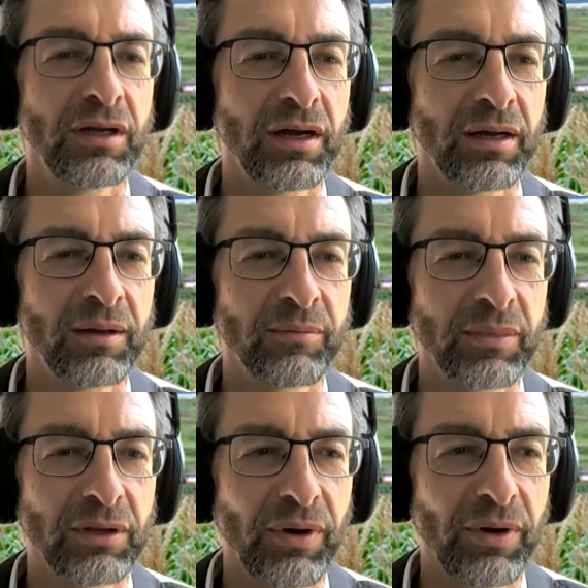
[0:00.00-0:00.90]

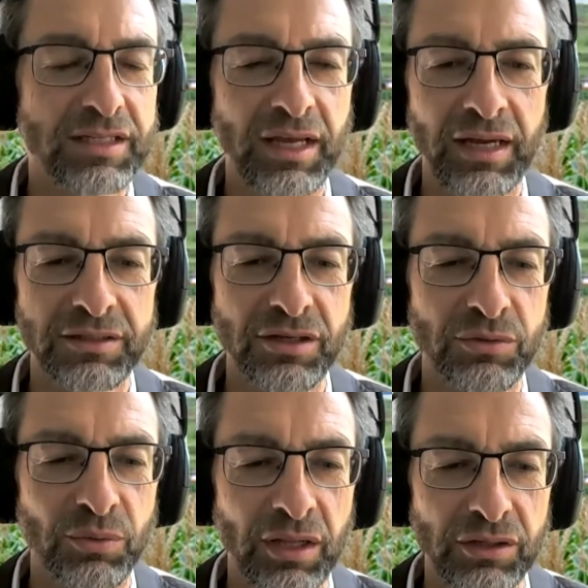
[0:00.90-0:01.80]
raised hands
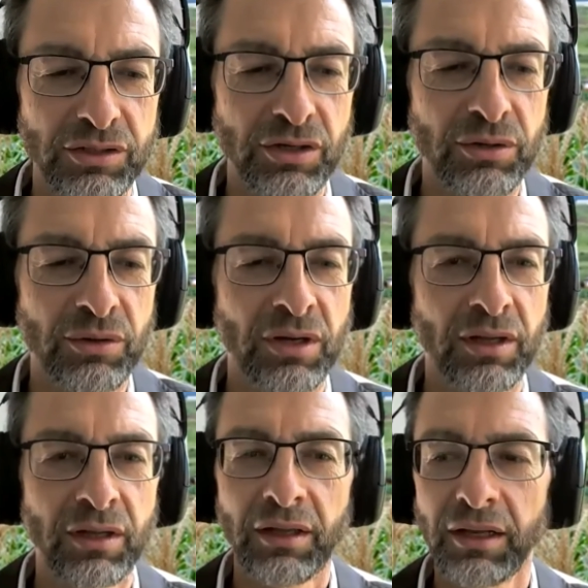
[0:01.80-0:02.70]
as well. So
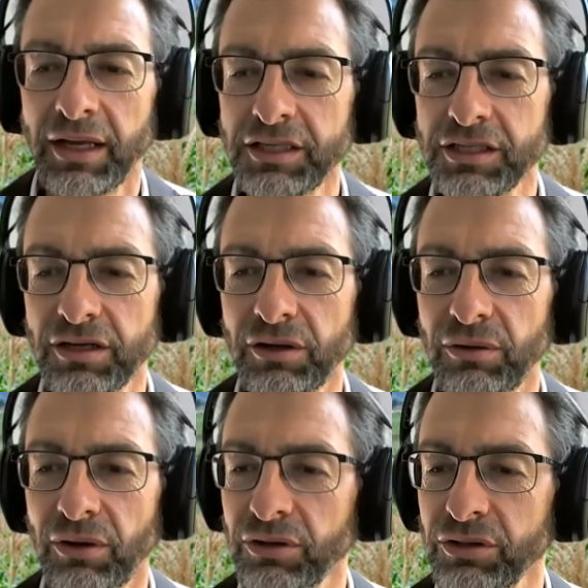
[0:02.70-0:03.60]
let's
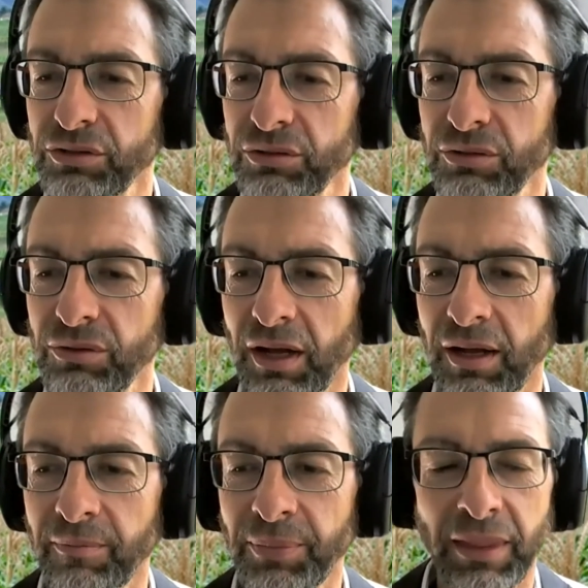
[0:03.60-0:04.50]
go on
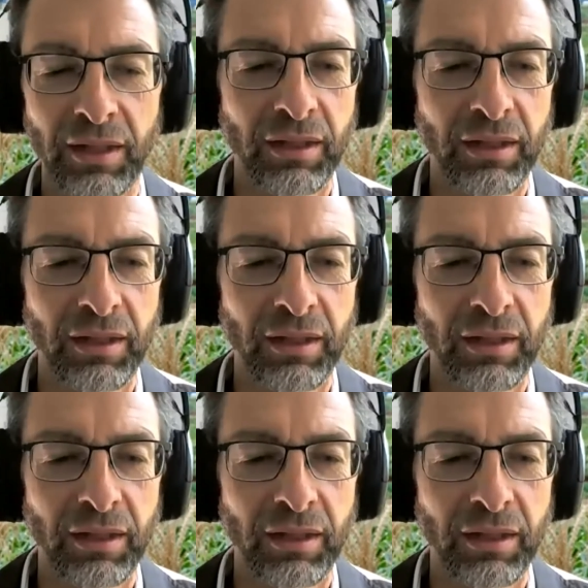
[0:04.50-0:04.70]
to